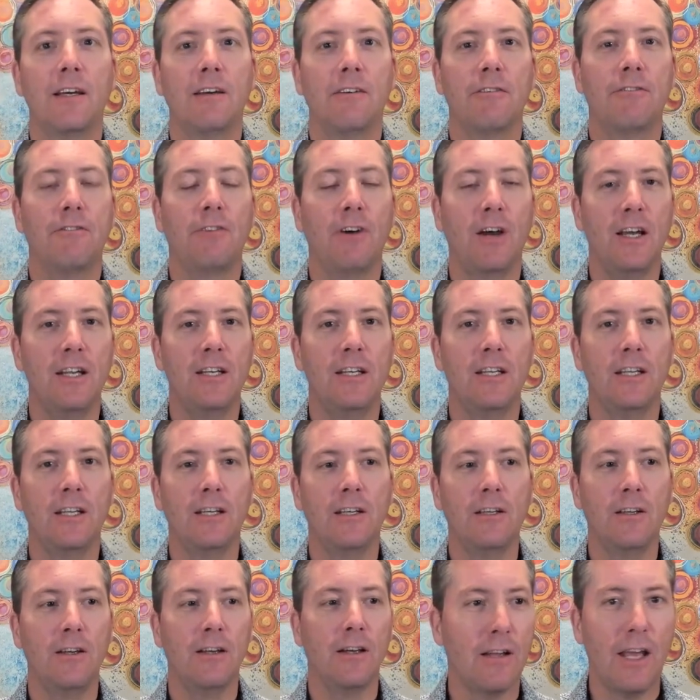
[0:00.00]

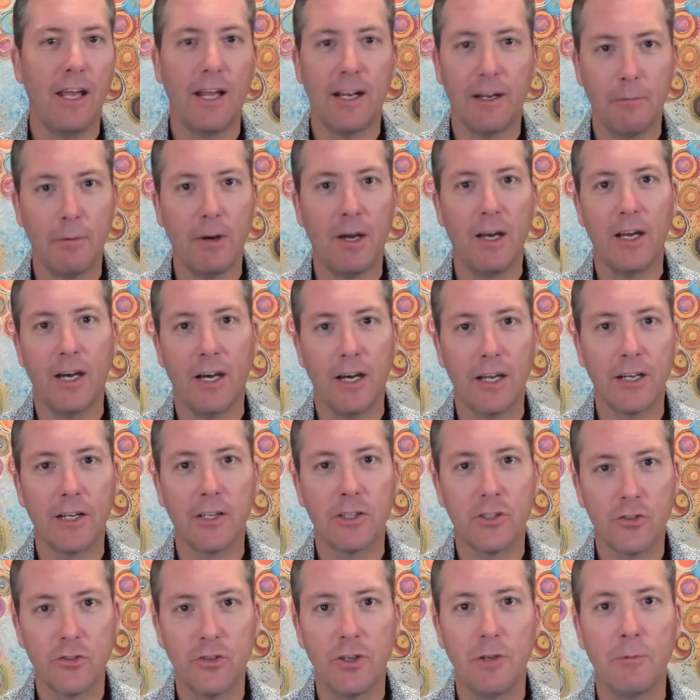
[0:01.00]
finding
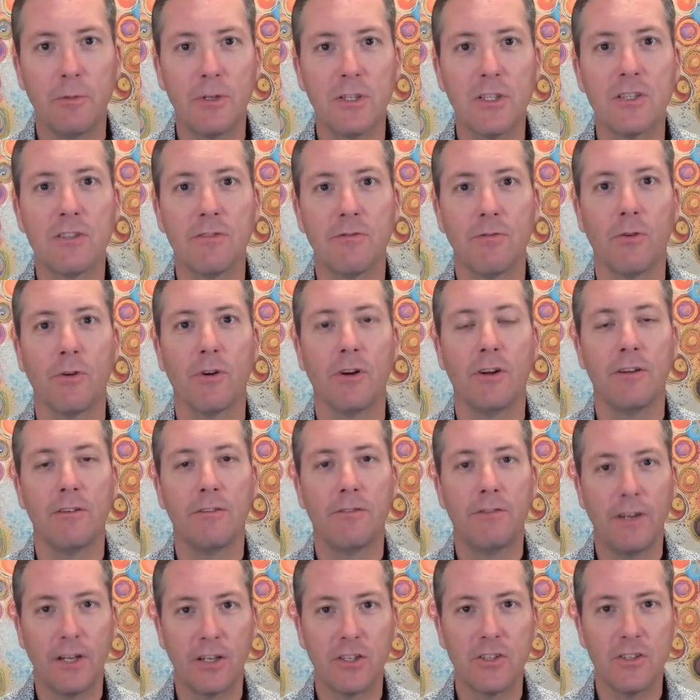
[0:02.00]
antibiotic treatments for
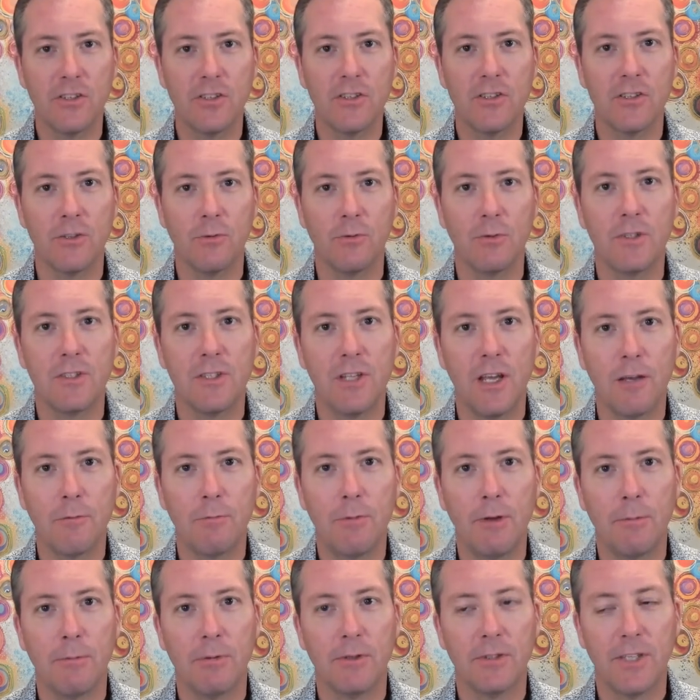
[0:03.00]
infections that would take
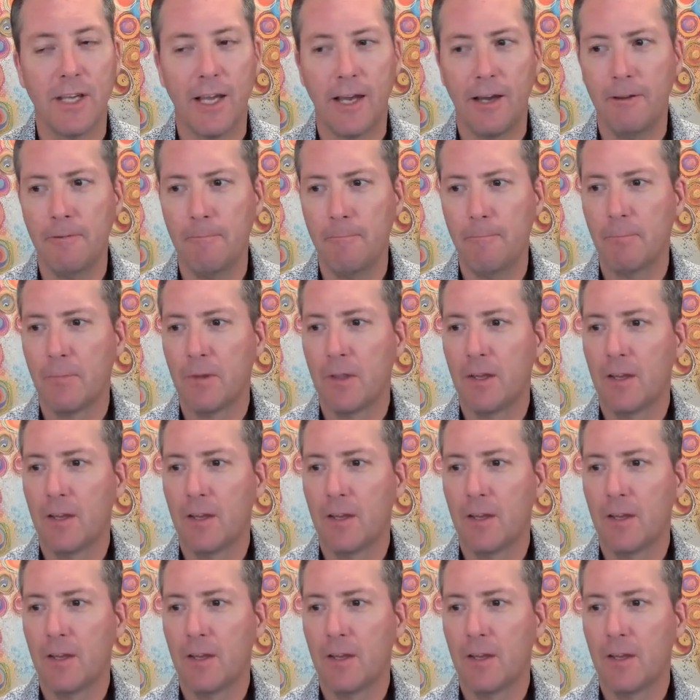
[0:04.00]
people down